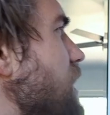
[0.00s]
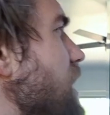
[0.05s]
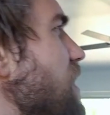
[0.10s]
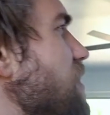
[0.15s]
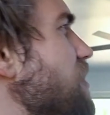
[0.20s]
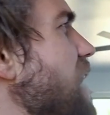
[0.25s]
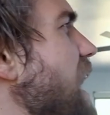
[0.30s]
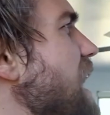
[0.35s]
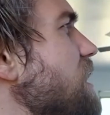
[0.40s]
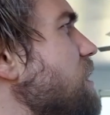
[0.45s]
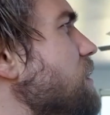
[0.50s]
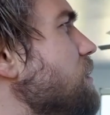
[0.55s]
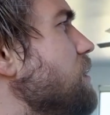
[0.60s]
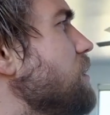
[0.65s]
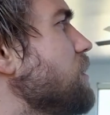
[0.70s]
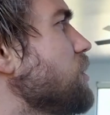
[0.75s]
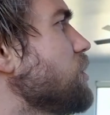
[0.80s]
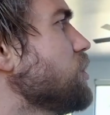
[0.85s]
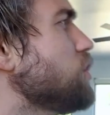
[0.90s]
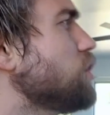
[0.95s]

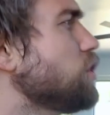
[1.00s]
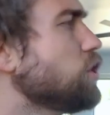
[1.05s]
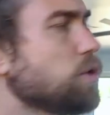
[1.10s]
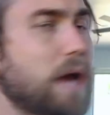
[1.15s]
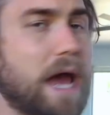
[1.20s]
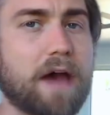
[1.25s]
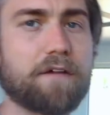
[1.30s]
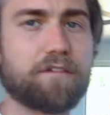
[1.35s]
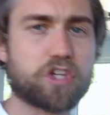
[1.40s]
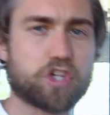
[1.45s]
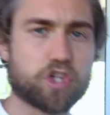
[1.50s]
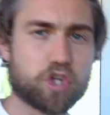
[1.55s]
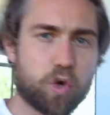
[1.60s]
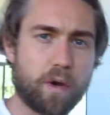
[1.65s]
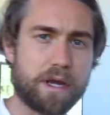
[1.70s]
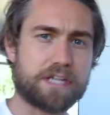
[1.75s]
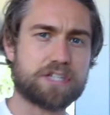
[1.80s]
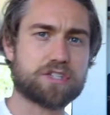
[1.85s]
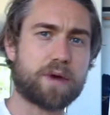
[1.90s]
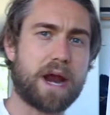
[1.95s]
that you have a
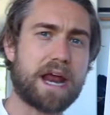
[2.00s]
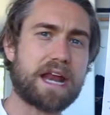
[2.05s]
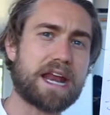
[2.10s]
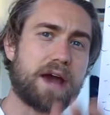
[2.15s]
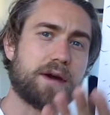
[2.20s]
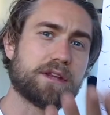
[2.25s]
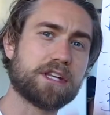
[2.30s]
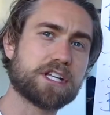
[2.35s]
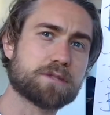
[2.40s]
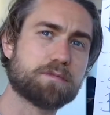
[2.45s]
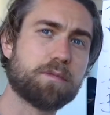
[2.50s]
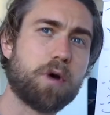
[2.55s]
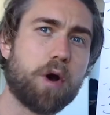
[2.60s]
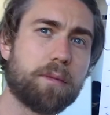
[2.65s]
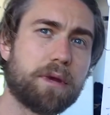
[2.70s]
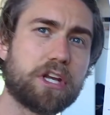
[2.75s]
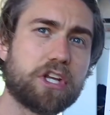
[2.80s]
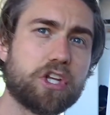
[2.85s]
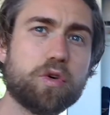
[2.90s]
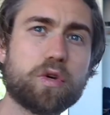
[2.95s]
choice right now in this
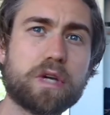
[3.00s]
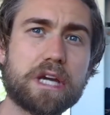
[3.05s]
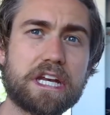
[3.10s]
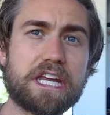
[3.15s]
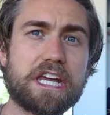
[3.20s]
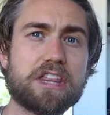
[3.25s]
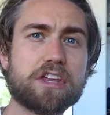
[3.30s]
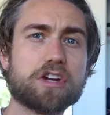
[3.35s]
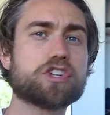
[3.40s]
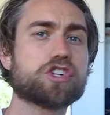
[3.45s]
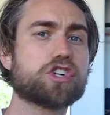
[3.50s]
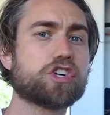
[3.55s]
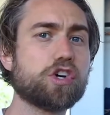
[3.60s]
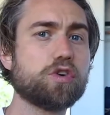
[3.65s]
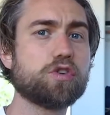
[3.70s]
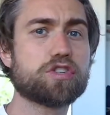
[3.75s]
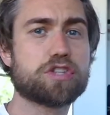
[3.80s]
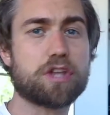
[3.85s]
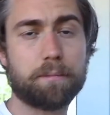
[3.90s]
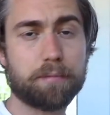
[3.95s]
moment. You can either
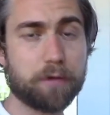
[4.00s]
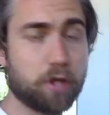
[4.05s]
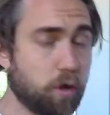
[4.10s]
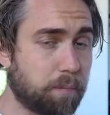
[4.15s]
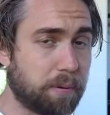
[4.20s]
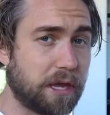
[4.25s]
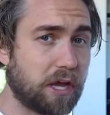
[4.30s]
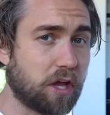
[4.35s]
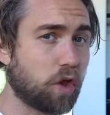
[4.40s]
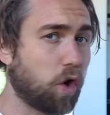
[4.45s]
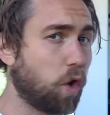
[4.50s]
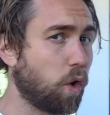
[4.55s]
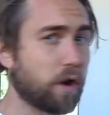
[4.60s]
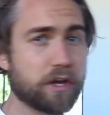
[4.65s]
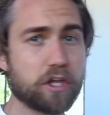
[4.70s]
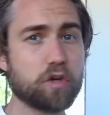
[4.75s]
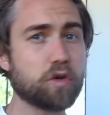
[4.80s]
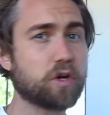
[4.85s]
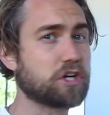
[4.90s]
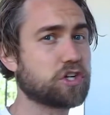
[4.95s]
choose the blue pill or
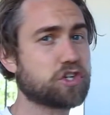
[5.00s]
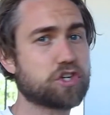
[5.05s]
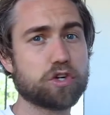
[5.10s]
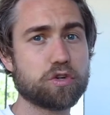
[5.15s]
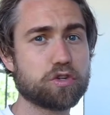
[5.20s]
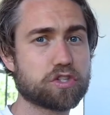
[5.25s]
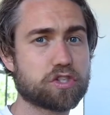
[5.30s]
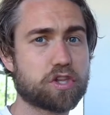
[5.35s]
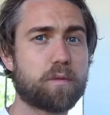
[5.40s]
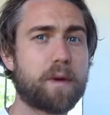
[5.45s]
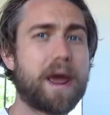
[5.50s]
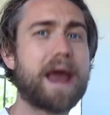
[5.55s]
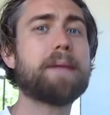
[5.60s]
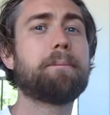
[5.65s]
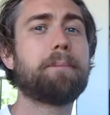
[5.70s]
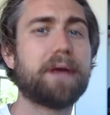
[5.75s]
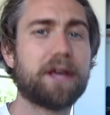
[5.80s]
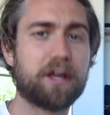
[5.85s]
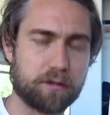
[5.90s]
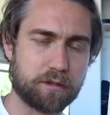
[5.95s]
you can choose the
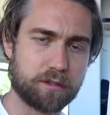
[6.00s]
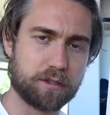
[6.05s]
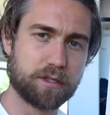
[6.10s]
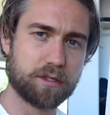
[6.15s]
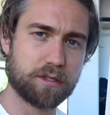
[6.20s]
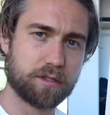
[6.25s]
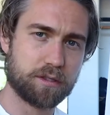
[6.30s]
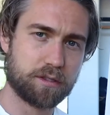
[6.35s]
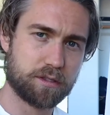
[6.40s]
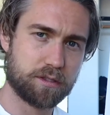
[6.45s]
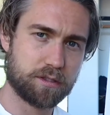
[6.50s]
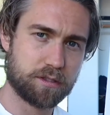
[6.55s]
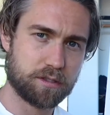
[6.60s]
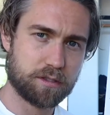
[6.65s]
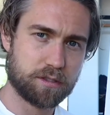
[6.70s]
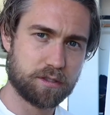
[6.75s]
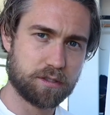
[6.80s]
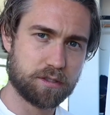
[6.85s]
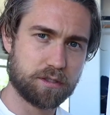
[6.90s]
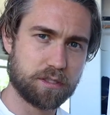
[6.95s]
red pill.
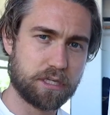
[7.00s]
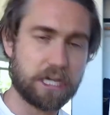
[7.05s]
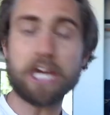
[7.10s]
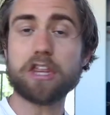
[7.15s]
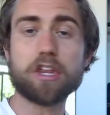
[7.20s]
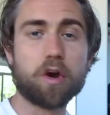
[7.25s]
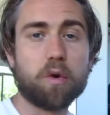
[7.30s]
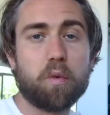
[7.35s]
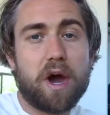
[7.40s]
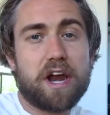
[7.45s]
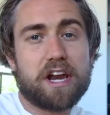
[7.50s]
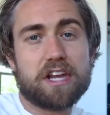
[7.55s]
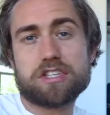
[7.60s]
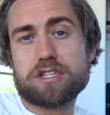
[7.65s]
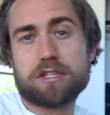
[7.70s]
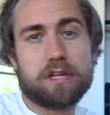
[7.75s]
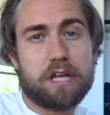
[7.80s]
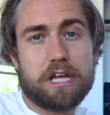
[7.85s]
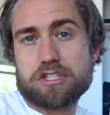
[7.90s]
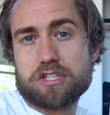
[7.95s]
Either one
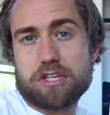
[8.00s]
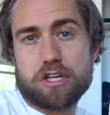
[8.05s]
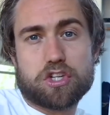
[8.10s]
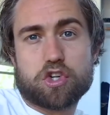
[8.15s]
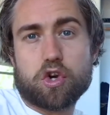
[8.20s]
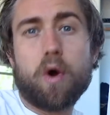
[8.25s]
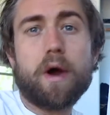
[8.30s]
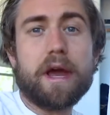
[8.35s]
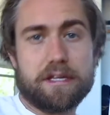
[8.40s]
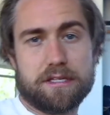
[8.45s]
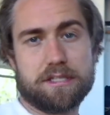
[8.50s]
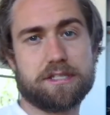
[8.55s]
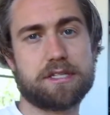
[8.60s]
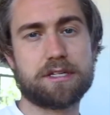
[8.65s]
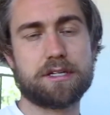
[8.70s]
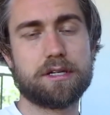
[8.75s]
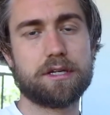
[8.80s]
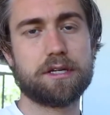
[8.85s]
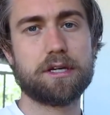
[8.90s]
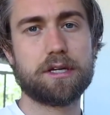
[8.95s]
is a
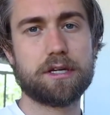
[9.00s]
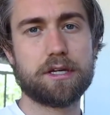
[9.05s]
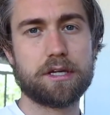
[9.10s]
choice